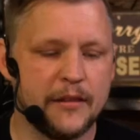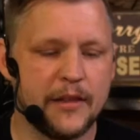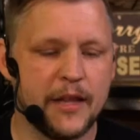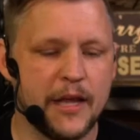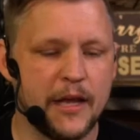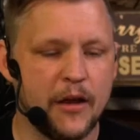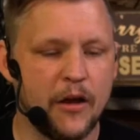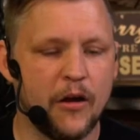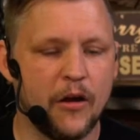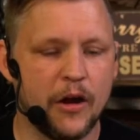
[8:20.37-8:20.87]

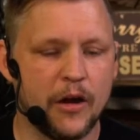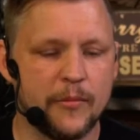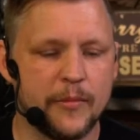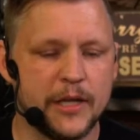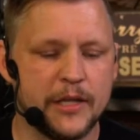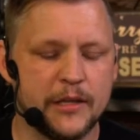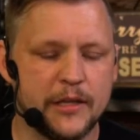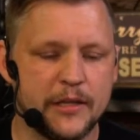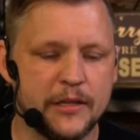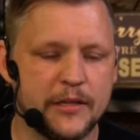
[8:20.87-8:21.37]
are. I mean,
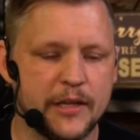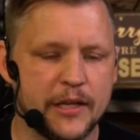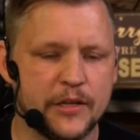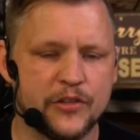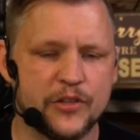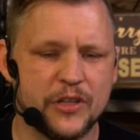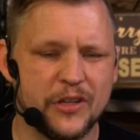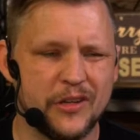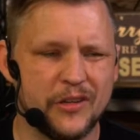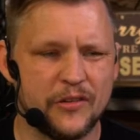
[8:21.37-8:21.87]
the
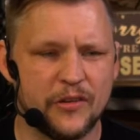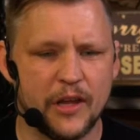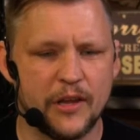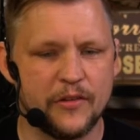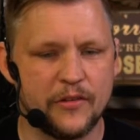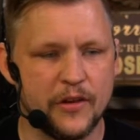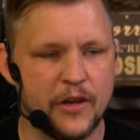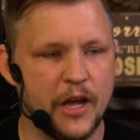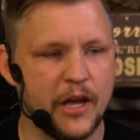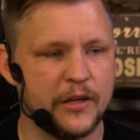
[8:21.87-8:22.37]
intention is
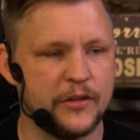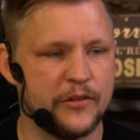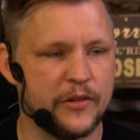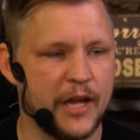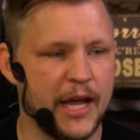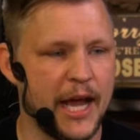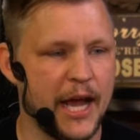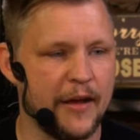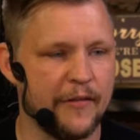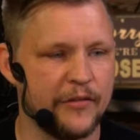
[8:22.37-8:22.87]
not to
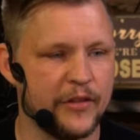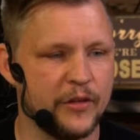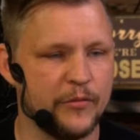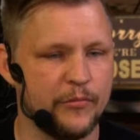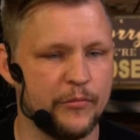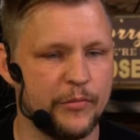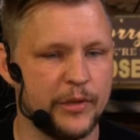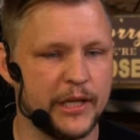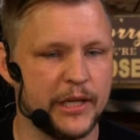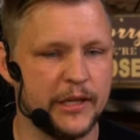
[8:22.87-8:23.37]
have them
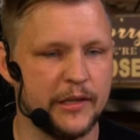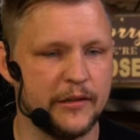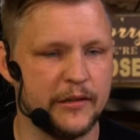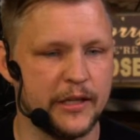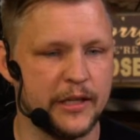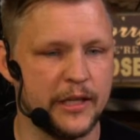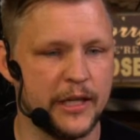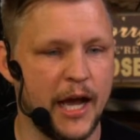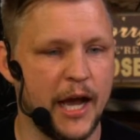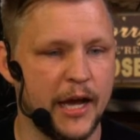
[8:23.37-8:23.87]
be
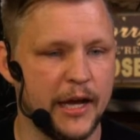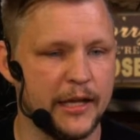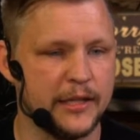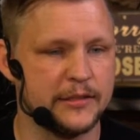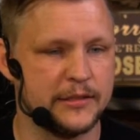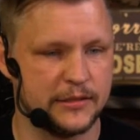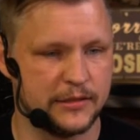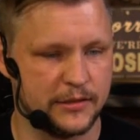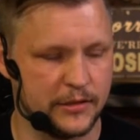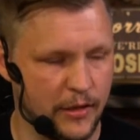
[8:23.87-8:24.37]
the
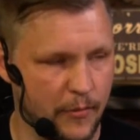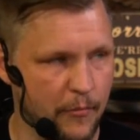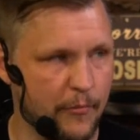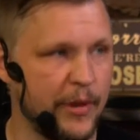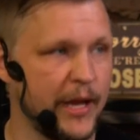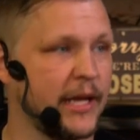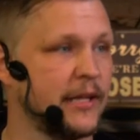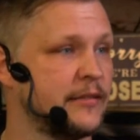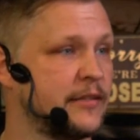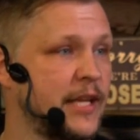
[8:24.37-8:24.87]
highest
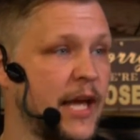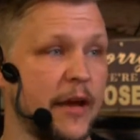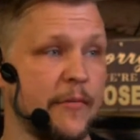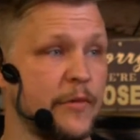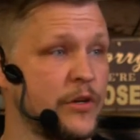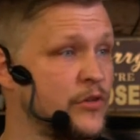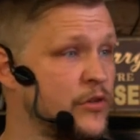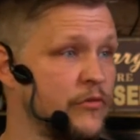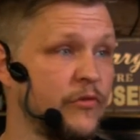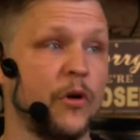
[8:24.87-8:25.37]
base
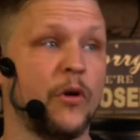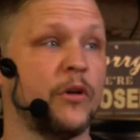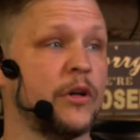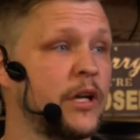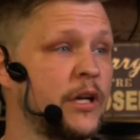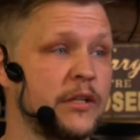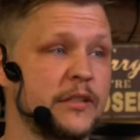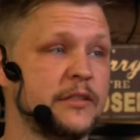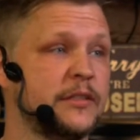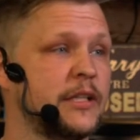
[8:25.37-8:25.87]
damage of all
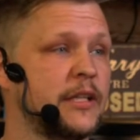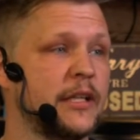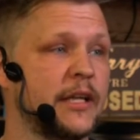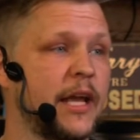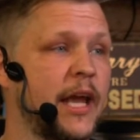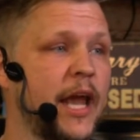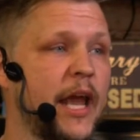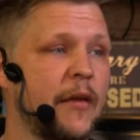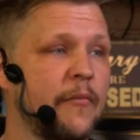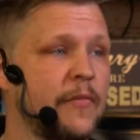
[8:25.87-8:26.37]
guns in the
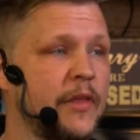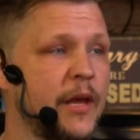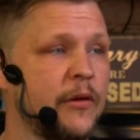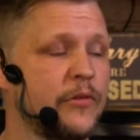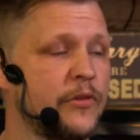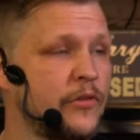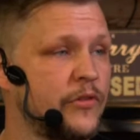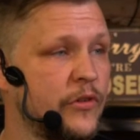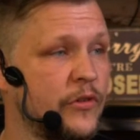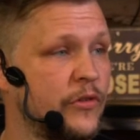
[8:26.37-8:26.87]
game. That
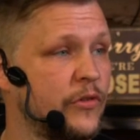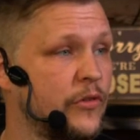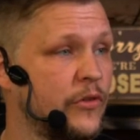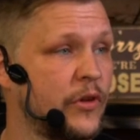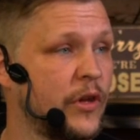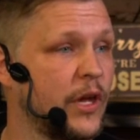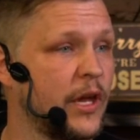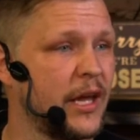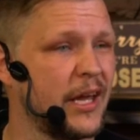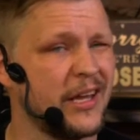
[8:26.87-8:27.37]
was just
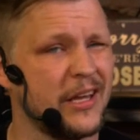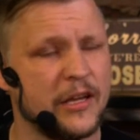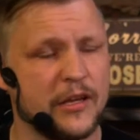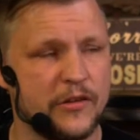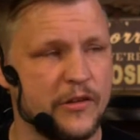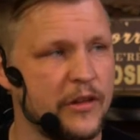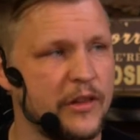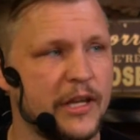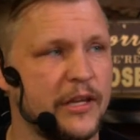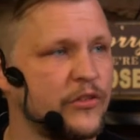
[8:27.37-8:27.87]

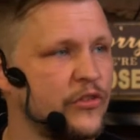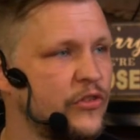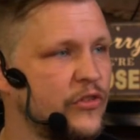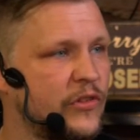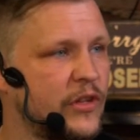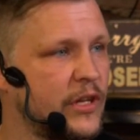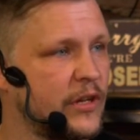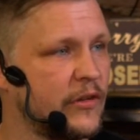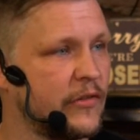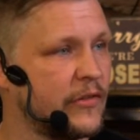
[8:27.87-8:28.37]
they just
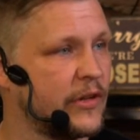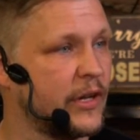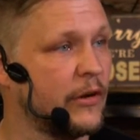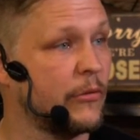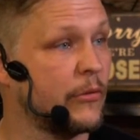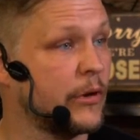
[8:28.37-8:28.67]
didn't sit right.